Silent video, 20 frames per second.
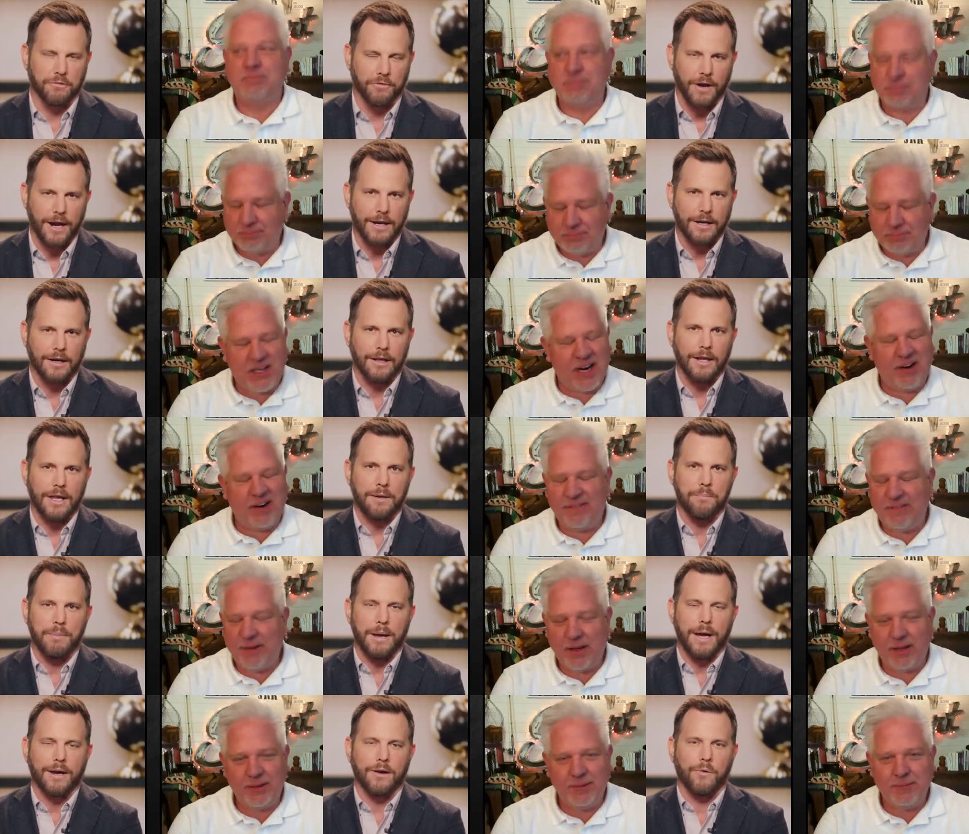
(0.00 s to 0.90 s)
Speaker 1: friend
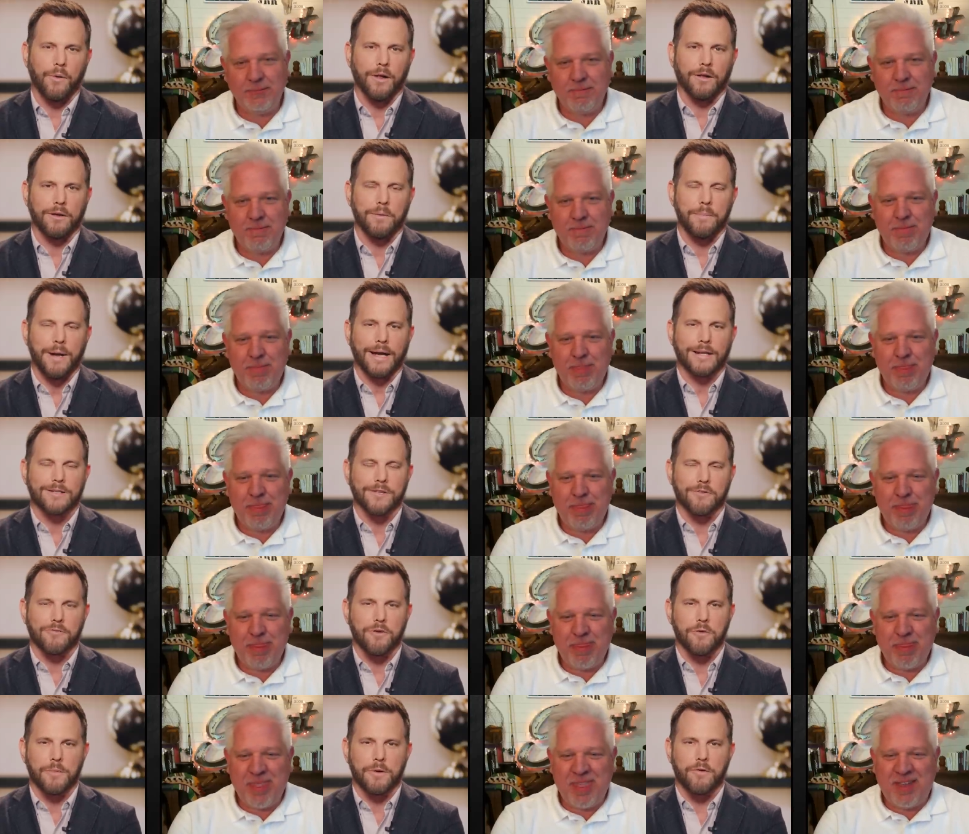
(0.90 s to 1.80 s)
Glenn Beck, welcome back to
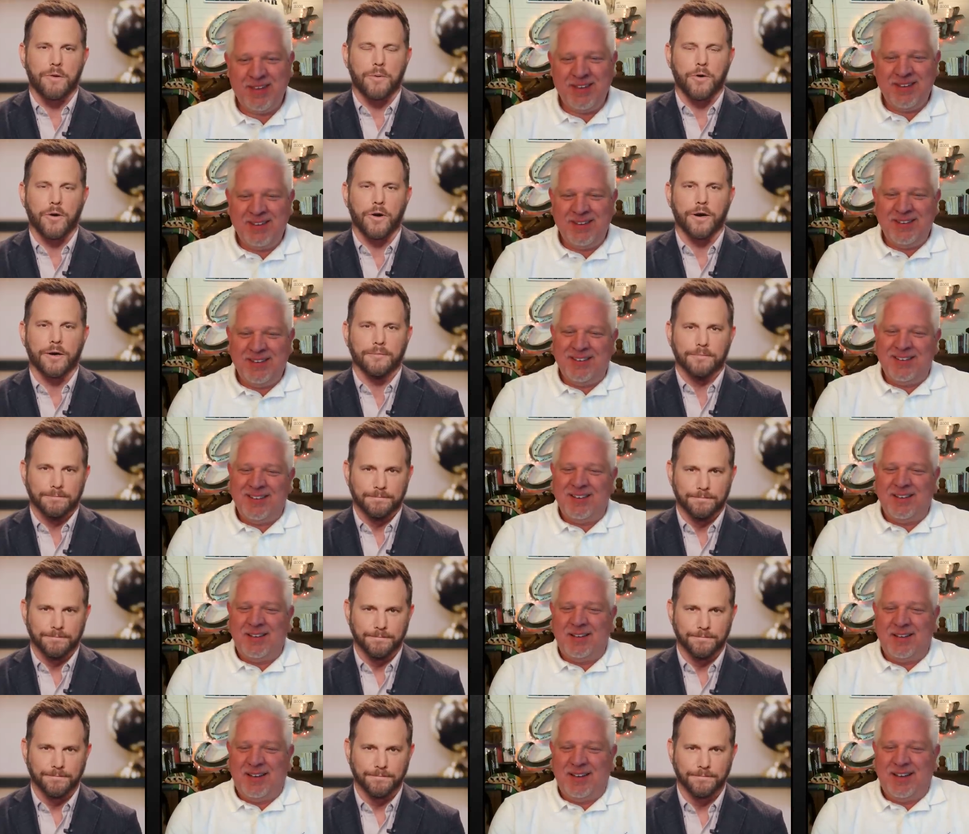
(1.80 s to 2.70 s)
the Rubin Report.
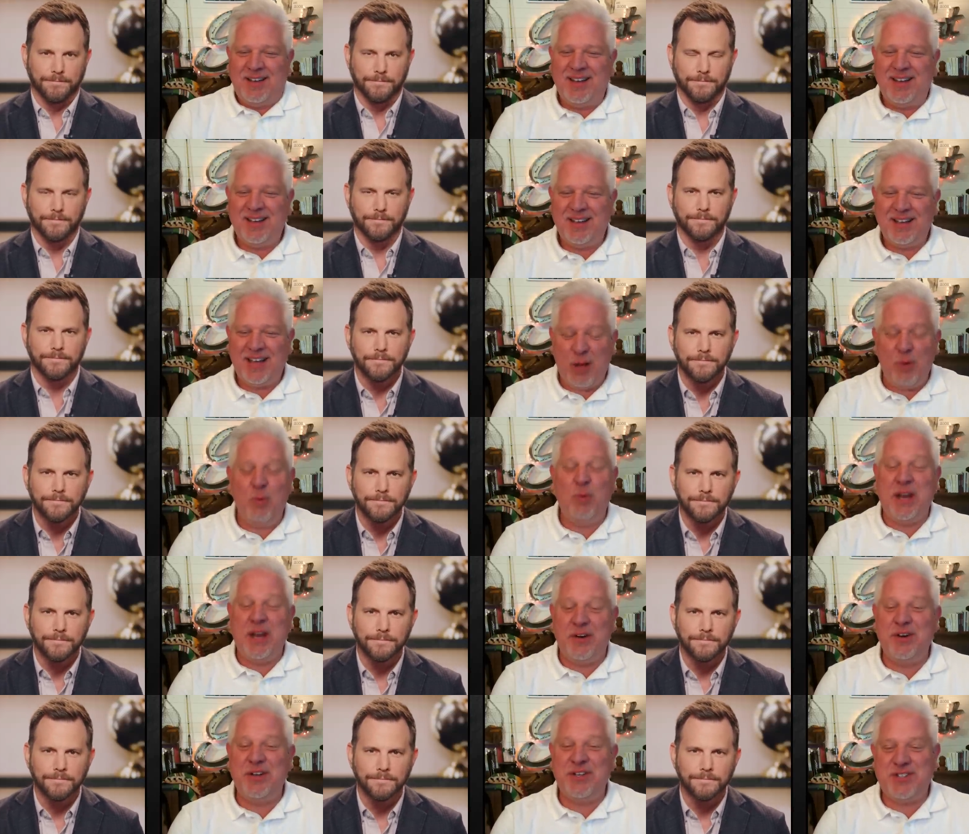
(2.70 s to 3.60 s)
Speaker 2: How
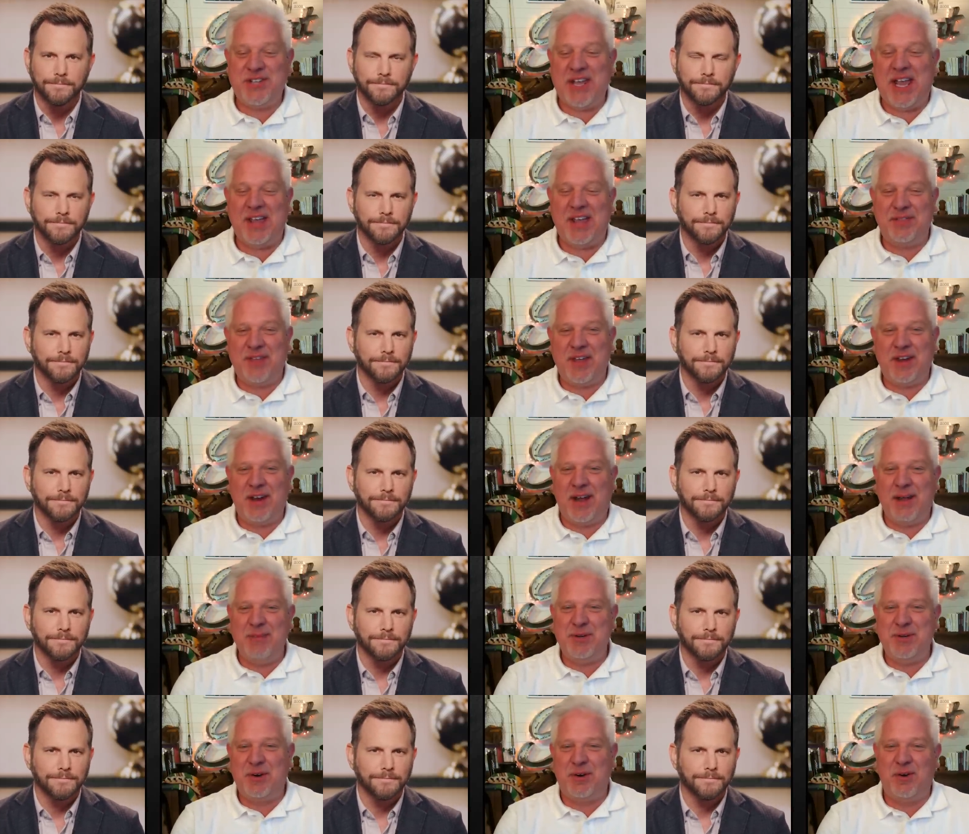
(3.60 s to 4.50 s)
weird is that that
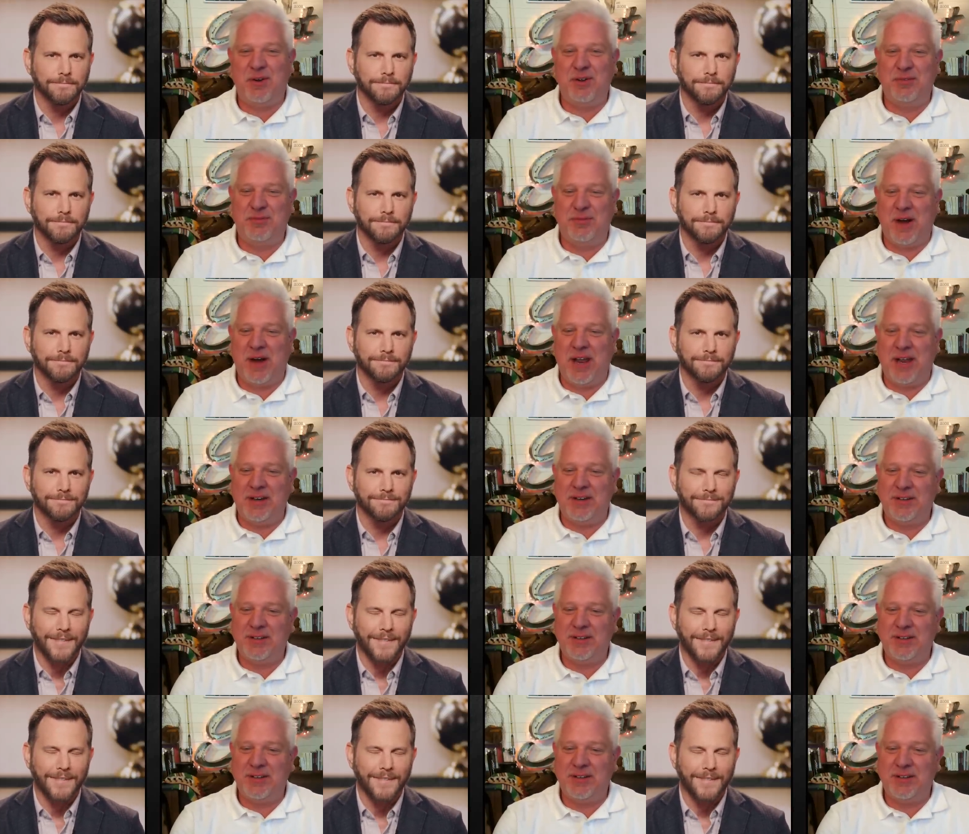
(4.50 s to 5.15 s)
I'm your old friend?